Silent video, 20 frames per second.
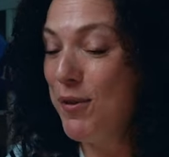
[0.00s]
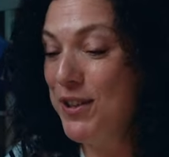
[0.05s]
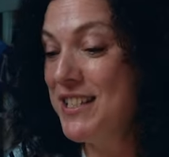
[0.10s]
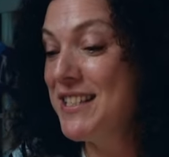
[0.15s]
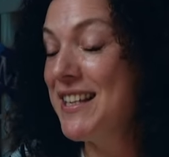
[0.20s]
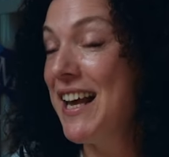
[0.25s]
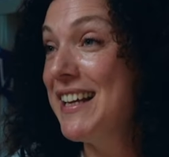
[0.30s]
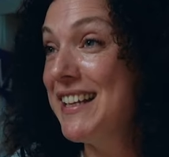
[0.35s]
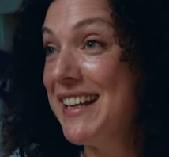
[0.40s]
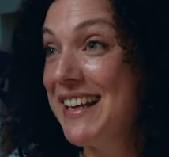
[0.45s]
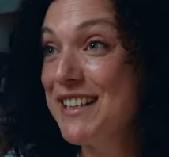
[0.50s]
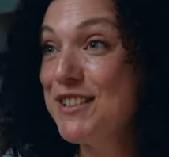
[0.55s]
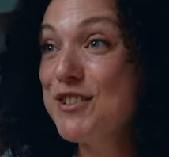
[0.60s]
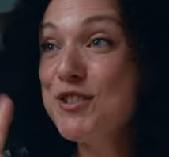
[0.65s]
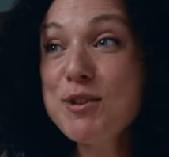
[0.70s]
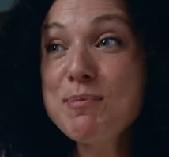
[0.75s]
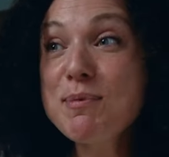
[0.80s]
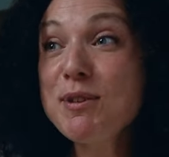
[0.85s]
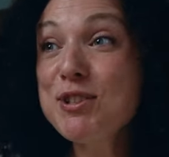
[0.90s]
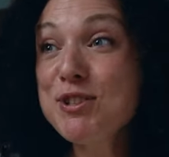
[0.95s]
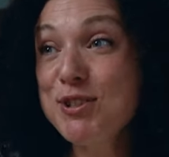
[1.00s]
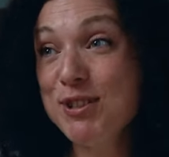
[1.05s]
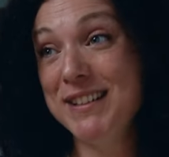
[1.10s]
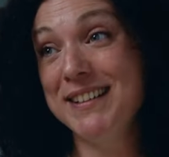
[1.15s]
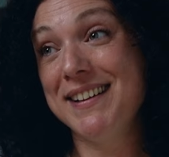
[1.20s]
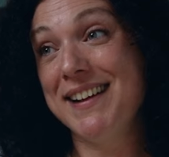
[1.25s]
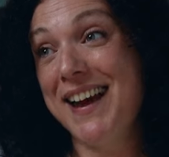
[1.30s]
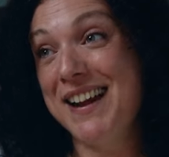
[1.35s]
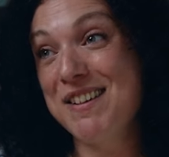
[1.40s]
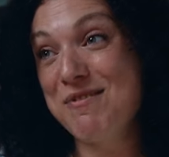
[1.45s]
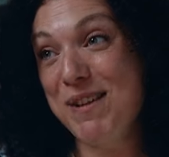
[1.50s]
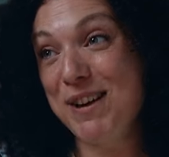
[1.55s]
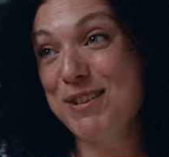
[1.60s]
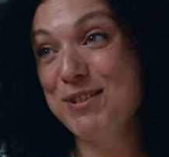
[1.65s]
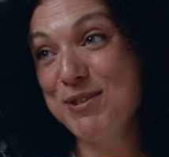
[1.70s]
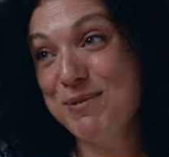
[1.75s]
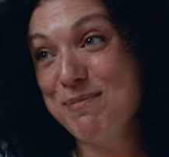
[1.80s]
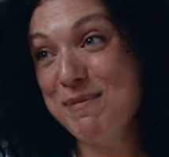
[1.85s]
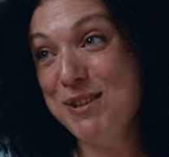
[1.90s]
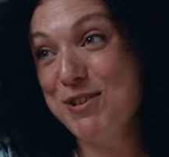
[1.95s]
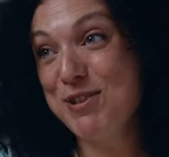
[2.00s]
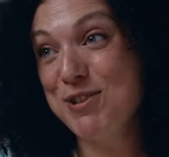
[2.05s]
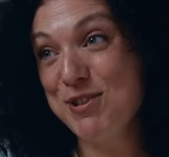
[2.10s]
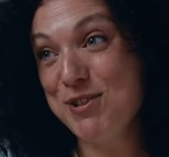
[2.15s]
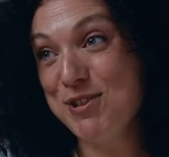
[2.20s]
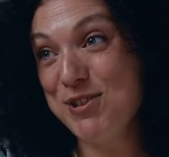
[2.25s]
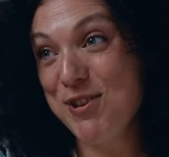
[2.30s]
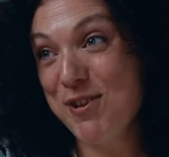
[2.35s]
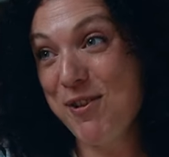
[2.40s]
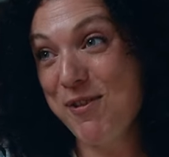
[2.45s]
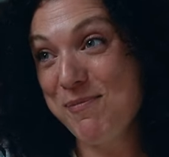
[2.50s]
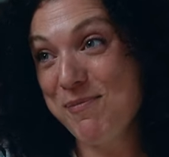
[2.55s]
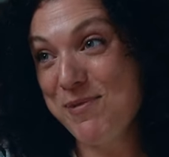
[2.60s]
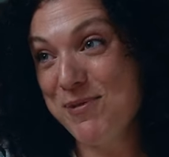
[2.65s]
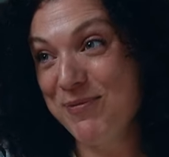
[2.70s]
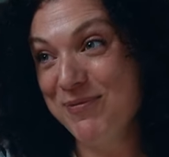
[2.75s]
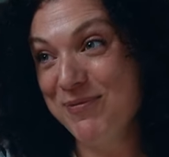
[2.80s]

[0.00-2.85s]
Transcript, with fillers: want to say is just because you didn't get anywhere doesn't mean you should stop.